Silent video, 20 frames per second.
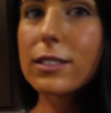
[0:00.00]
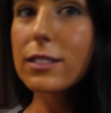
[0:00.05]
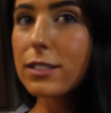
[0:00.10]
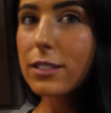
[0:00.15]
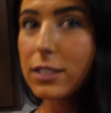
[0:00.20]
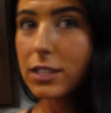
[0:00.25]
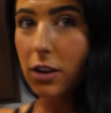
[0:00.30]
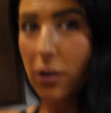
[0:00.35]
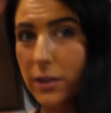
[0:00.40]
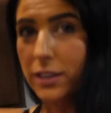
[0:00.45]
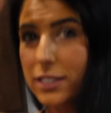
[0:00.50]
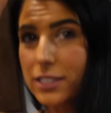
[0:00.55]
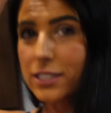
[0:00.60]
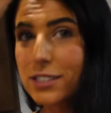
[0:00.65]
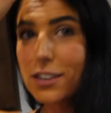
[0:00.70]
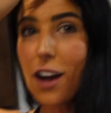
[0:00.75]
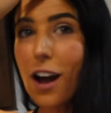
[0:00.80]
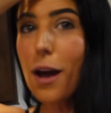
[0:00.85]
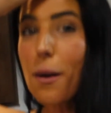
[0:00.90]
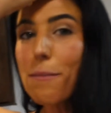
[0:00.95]
So it's
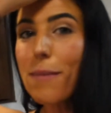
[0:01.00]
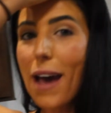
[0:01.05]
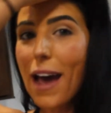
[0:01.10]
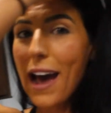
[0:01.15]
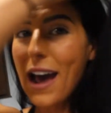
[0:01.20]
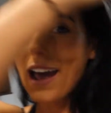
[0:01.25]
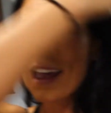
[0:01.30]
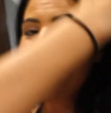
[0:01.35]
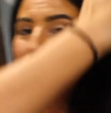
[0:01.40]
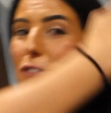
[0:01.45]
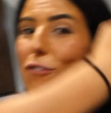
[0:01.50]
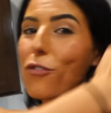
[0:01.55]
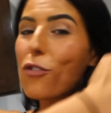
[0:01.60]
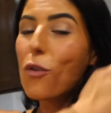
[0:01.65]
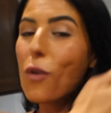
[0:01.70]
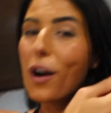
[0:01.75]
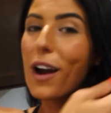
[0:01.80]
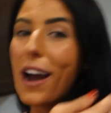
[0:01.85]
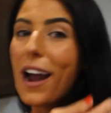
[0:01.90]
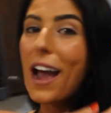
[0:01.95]
not bad
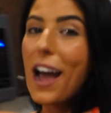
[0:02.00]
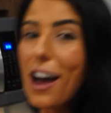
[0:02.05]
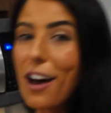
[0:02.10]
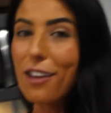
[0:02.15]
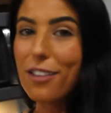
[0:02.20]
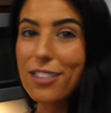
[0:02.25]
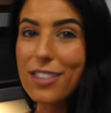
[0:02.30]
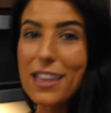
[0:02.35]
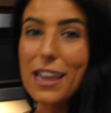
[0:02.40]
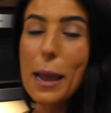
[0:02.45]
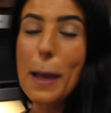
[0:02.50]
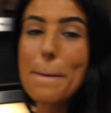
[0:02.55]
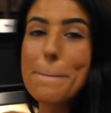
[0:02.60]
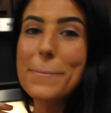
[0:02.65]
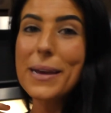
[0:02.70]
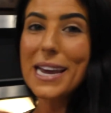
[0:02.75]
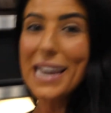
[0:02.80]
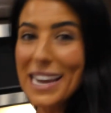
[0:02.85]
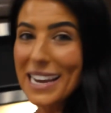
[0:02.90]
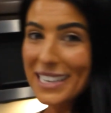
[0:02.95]
for healthy
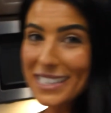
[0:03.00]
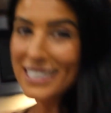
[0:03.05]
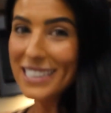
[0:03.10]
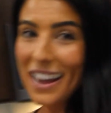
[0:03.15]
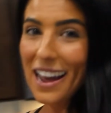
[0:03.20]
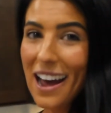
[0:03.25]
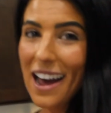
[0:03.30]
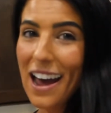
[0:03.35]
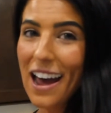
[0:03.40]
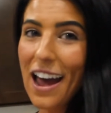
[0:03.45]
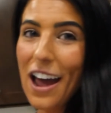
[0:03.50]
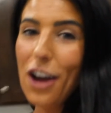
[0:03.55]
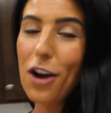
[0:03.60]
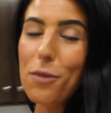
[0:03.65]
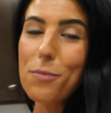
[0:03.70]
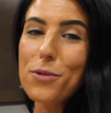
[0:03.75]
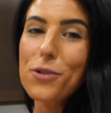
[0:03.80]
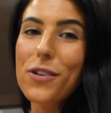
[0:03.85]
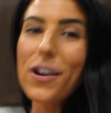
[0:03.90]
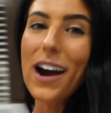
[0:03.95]
pizza. I
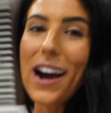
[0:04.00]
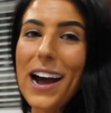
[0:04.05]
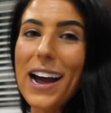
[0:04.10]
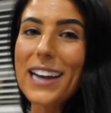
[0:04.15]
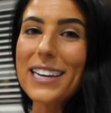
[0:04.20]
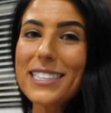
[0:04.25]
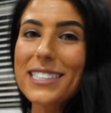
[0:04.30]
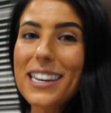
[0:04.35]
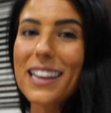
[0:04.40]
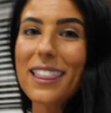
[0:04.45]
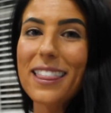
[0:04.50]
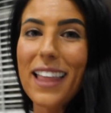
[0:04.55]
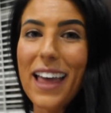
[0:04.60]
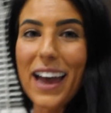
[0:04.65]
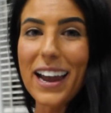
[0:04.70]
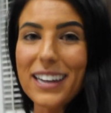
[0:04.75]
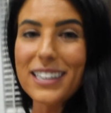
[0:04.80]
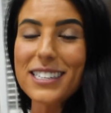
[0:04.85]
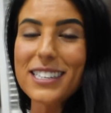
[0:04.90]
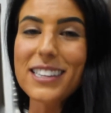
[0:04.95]
hope you guys
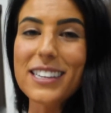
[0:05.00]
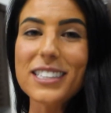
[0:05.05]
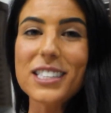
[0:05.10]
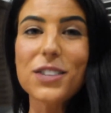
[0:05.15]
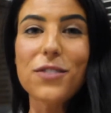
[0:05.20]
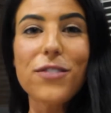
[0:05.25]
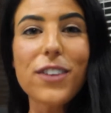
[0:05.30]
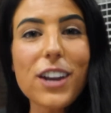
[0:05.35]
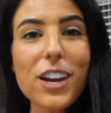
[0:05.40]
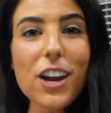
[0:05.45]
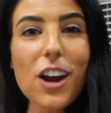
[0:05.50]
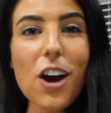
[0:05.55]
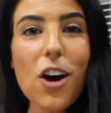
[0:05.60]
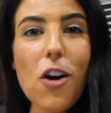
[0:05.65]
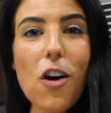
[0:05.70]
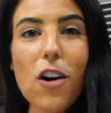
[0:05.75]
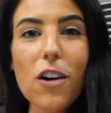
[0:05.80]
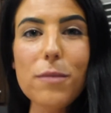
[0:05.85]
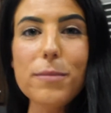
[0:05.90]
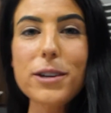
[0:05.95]
liked this video.
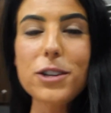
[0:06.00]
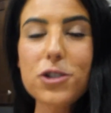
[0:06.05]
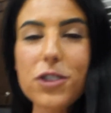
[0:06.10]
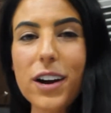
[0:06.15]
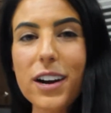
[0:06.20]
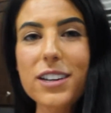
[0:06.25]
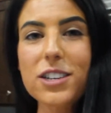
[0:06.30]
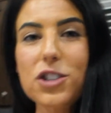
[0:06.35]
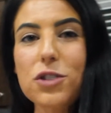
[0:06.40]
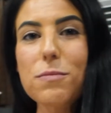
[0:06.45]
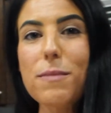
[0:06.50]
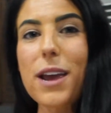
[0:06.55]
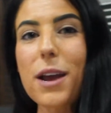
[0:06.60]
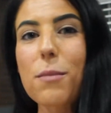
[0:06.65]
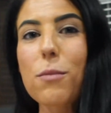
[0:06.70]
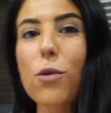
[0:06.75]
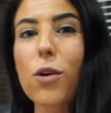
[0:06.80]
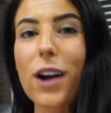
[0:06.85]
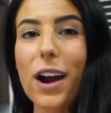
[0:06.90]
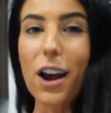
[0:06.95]
I'll be trying to make
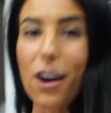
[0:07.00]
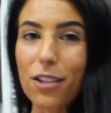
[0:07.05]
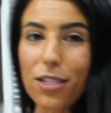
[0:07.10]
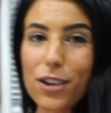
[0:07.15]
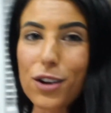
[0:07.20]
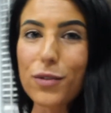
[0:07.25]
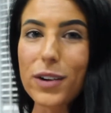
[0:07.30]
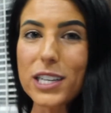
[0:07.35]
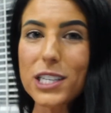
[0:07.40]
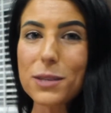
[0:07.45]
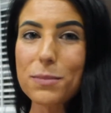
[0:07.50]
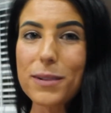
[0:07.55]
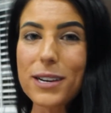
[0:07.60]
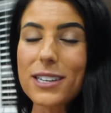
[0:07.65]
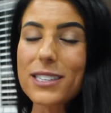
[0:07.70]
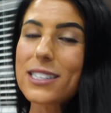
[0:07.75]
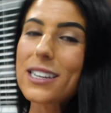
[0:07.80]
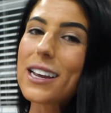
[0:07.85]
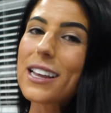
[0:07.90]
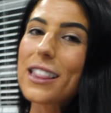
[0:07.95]
more healthy
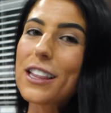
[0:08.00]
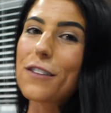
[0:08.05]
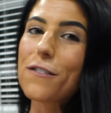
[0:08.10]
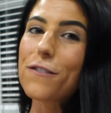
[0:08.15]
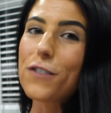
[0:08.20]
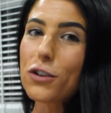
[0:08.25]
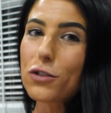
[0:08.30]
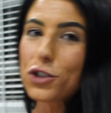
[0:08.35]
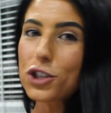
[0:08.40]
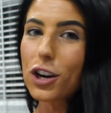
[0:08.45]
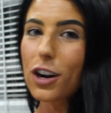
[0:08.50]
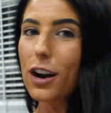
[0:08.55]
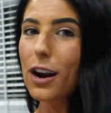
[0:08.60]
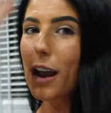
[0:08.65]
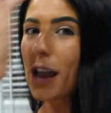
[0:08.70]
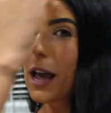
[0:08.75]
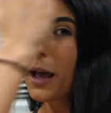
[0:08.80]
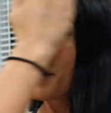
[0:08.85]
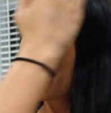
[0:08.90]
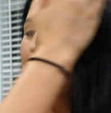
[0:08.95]
recipes in the
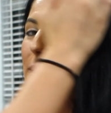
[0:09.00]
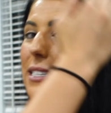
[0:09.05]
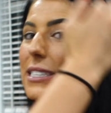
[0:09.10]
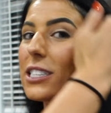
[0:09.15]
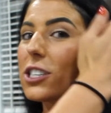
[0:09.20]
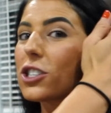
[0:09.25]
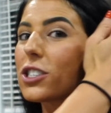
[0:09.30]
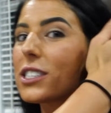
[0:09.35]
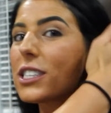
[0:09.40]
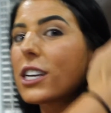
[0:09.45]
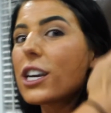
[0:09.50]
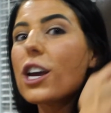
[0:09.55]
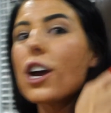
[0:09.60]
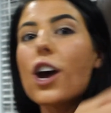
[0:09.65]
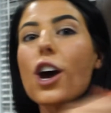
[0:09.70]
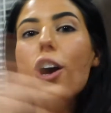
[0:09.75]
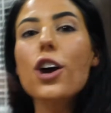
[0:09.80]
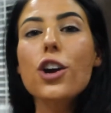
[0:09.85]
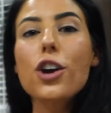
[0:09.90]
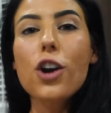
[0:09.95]
future. But seriously,
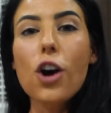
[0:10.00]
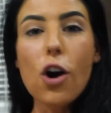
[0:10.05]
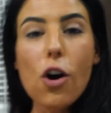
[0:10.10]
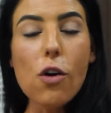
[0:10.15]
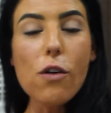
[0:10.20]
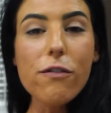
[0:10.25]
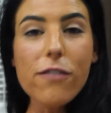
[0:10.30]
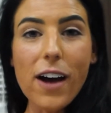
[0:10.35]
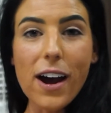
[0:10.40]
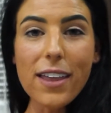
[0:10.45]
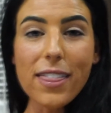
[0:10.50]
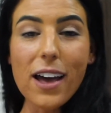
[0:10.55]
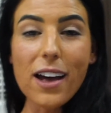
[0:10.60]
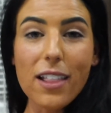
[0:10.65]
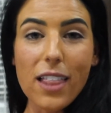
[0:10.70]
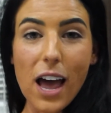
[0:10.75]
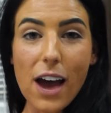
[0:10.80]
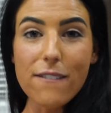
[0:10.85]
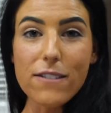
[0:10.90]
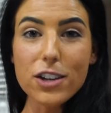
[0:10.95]
go find that
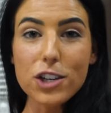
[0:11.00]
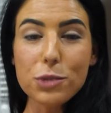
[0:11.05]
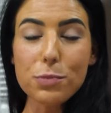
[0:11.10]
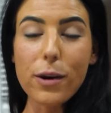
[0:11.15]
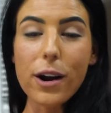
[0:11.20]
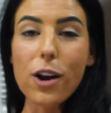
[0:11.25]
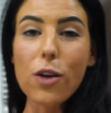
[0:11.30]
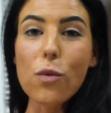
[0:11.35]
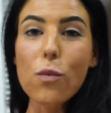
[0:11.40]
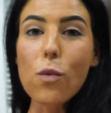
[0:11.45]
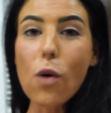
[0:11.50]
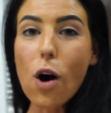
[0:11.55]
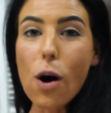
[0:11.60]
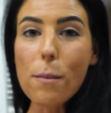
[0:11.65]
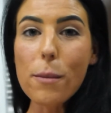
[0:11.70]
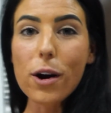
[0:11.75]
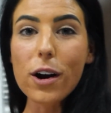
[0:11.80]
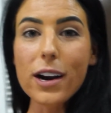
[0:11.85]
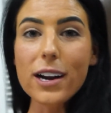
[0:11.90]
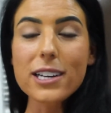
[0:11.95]
Lavash bread at
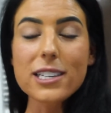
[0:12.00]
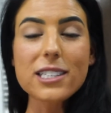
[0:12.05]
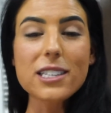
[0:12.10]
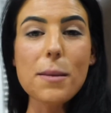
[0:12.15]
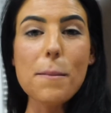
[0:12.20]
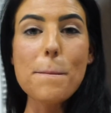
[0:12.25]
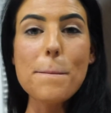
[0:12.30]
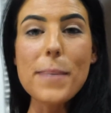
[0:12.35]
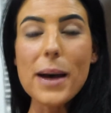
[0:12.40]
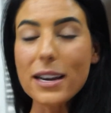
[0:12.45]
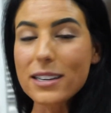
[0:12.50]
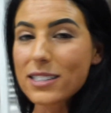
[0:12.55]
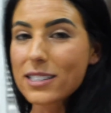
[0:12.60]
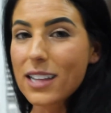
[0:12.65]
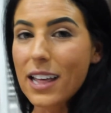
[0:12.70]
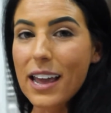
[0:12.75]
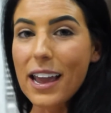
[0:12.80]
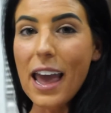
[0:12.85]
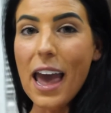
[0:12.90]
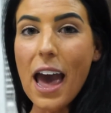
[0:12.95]
Walmart. It's the best
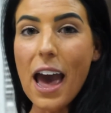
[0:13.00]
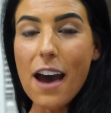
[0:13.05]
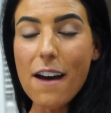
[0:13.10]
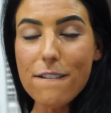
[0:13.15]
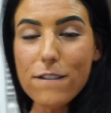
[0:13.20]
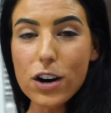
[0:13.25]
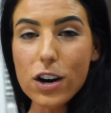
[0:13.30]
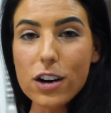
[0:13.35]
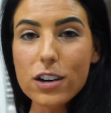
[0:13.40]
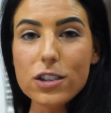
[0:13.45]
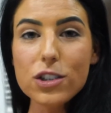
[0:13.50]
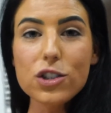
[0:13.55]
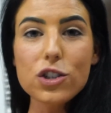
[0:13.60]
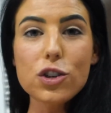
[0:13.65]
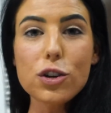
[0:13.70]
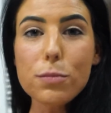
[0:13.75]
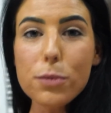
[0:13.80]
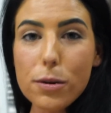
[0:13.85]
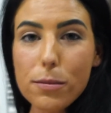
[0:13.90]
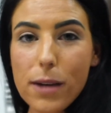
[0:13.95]
thing ever.
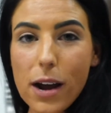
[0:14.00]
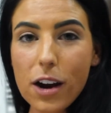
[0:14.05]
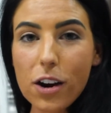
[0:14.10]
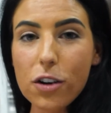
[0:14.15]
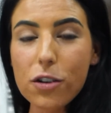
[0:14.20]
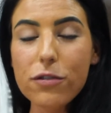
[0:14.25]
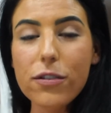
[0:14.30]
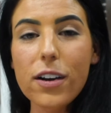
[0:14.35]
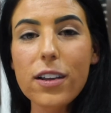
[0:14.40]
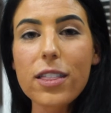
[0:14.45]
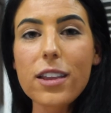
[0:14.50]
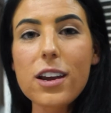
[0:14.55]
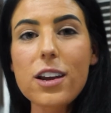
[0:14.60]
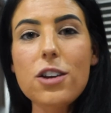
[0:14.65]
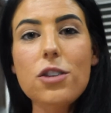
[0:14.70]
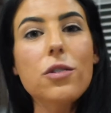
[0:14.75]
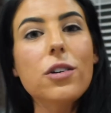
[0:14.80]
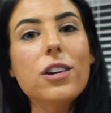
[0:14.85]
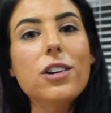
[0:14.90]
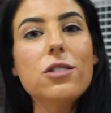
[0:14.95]
Super macro friendly.
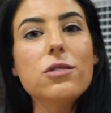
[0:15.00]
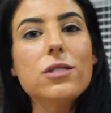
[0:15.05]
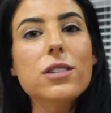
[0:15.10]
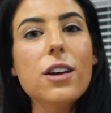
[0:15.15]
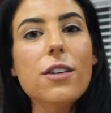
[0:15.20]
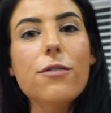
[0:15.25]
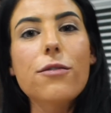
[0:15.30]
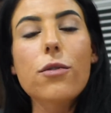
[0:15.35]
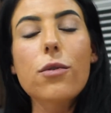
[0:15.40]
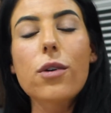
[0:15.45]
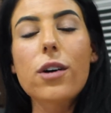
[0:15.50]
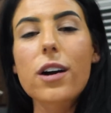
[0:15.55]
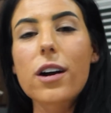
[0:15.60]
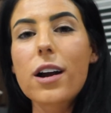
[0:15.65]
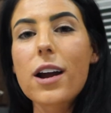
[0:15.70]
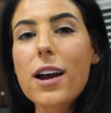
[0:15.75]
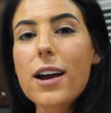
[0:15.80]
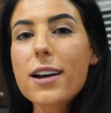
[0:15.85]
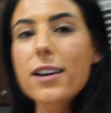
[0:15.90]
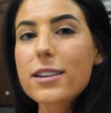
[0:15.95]
You can use it
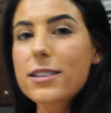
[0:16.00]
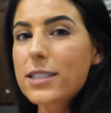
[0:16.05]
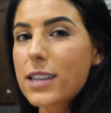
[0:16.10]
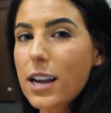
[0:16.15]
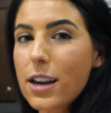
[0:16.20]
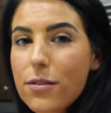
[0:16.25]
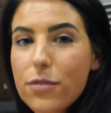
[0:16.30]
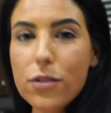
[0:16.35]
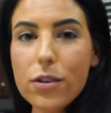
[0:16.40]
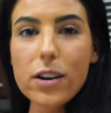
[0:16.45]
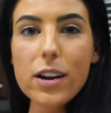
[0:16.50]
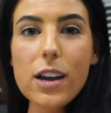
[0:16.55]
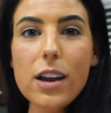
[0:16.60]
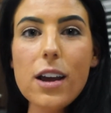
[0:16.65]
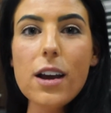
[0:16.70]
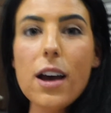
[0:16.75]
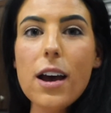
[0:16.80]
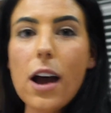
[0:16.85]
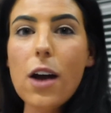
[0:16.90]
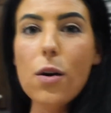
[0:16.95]
for
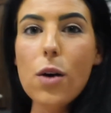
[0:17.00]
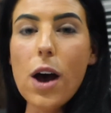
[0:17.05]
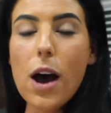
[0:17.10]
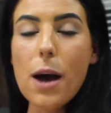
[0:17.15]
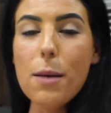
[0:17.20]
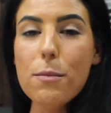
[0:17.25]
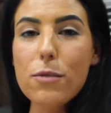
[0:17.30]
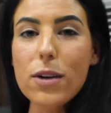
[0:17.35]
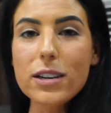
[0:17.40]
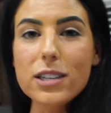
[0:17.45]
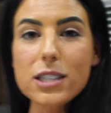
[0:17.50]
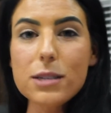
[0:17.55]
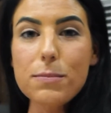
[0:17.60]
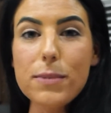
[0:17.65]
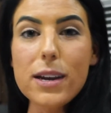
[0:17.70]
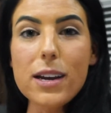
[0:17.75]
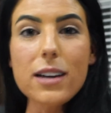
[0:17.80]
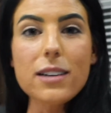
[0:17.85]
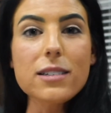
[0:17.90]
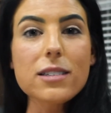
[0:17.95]
savory
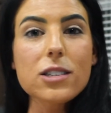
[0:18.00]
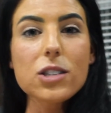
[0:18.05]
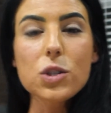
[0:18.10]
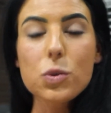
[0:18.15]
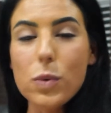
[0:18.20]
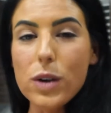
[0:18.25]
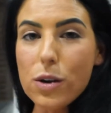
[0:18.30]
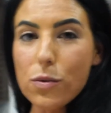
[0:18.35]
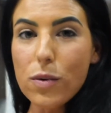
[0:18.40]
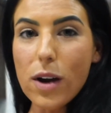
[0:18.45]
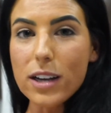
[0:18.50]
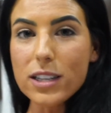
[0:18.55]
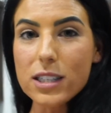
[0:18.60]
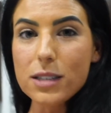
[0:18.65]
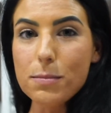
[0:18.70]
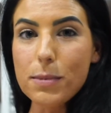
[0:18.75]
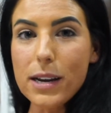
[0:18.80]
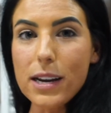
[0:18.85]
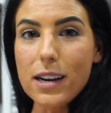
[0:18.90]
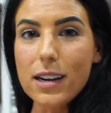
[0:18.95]
recipes, sweet
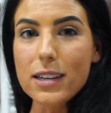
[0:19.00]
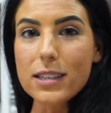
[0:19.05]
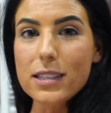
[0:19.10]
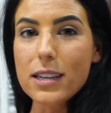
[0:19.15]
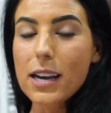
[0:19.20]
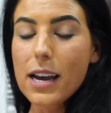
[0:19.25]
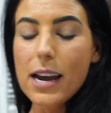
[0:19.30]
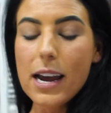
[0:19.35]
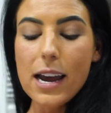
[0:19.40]
recipes.